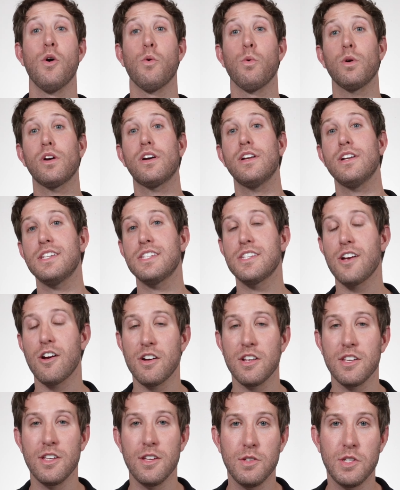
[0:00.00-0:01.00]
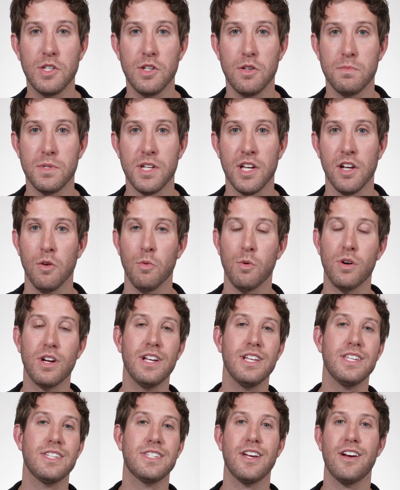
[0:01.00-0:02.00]
we're going to start a YouTube channel, we're going
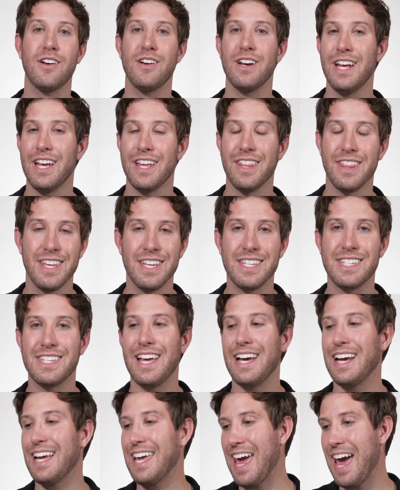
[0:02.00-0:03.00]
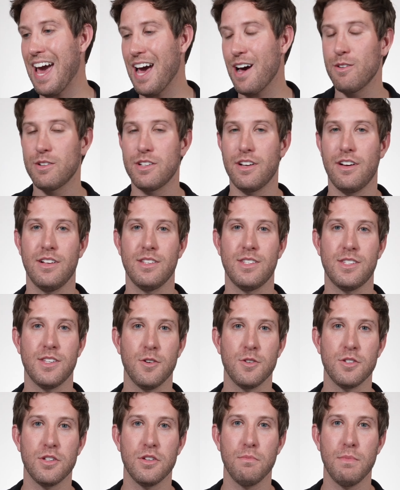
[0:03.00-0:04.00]
to start this account on
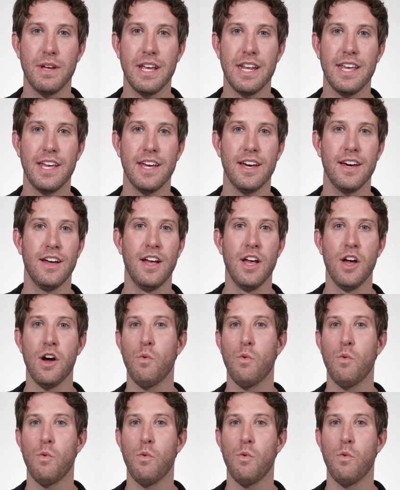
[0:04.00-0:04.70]
social media,